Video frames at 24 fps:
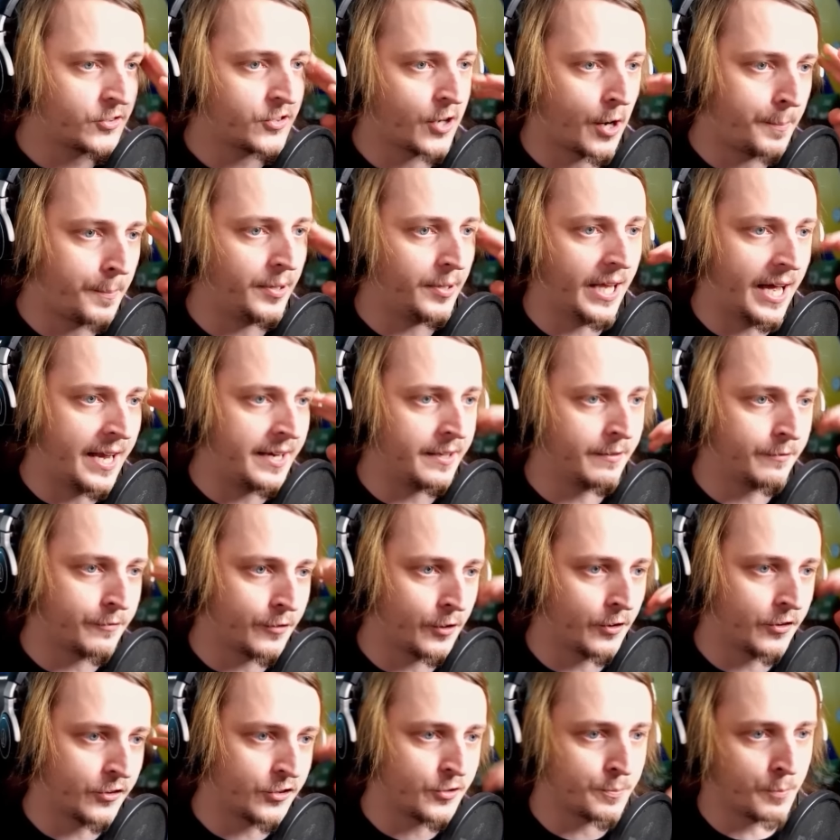start planning
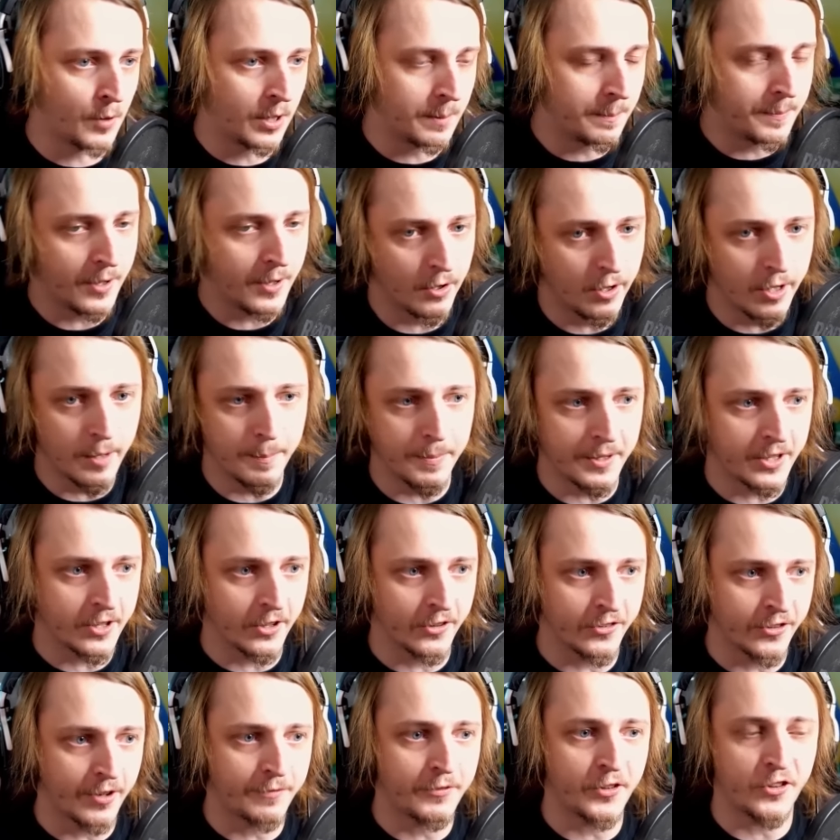for the spring period,
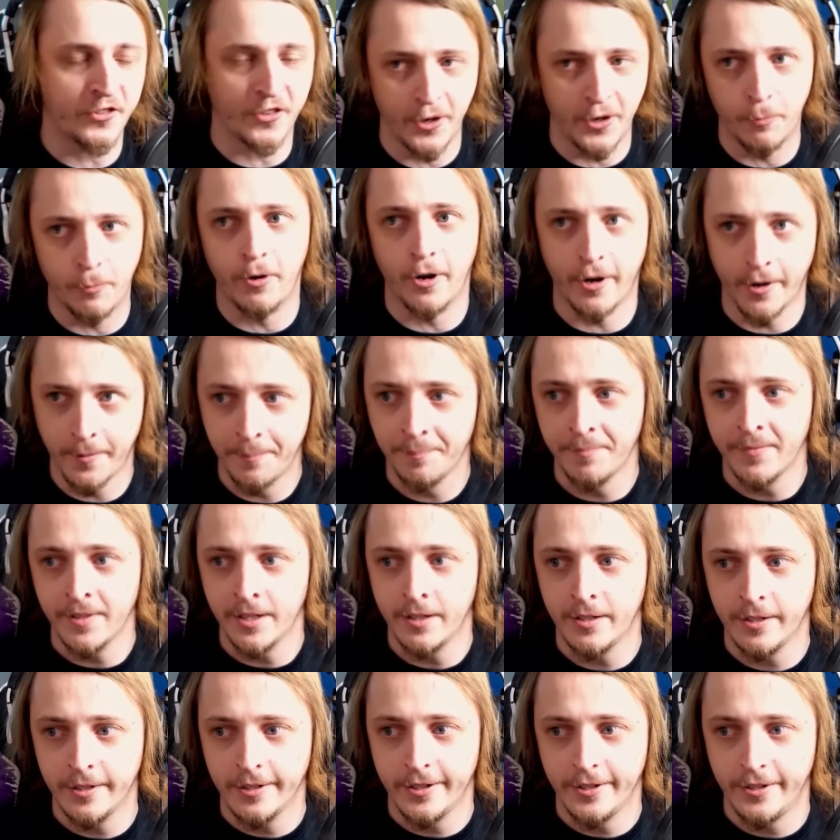because obviously
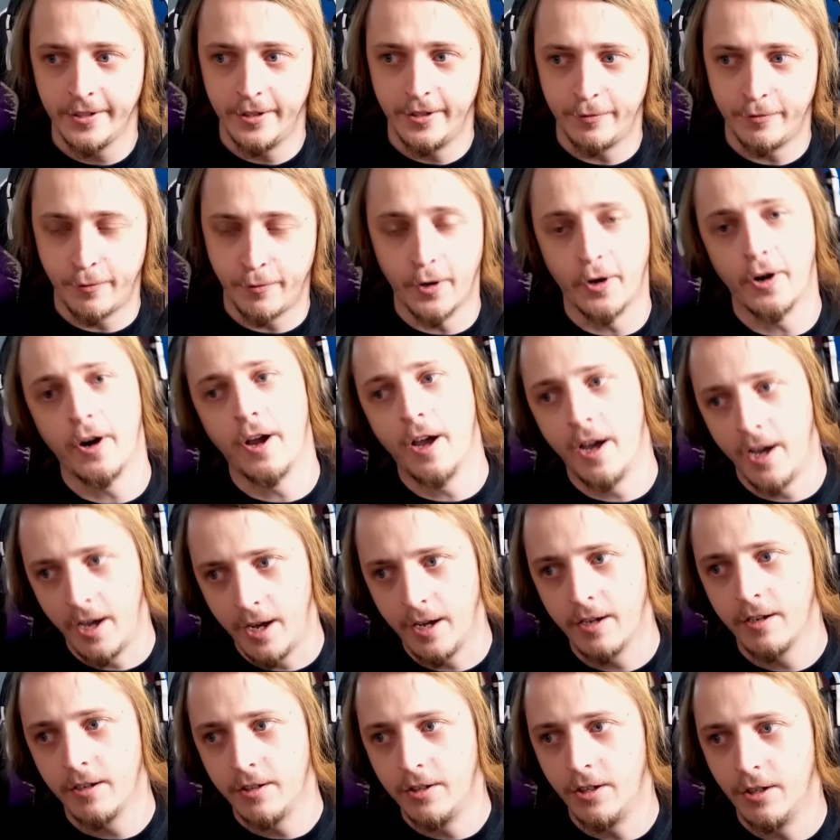if
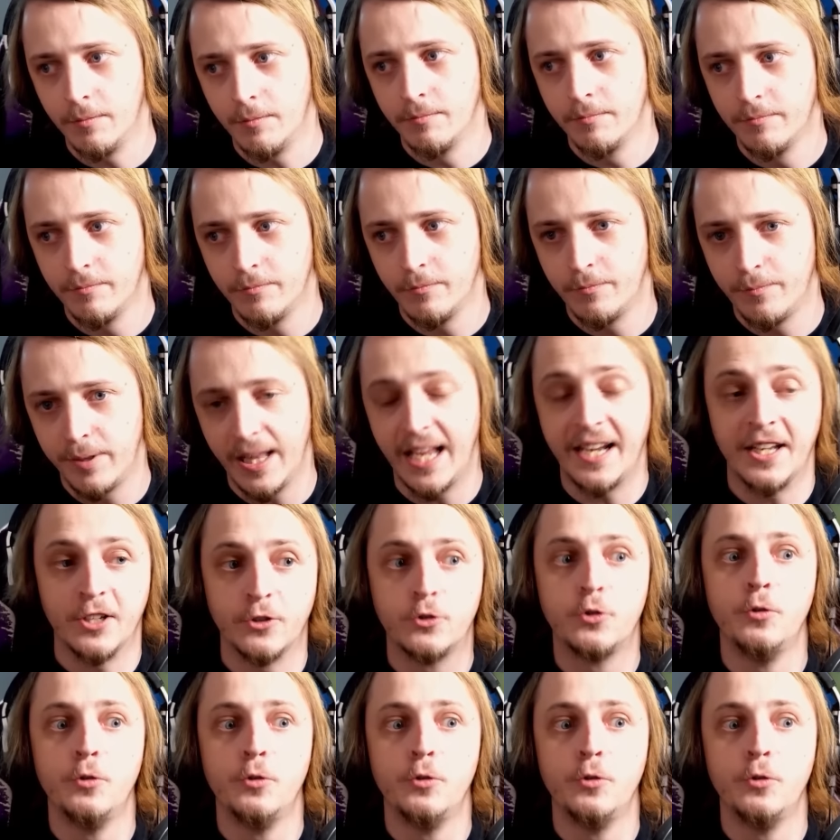we're planning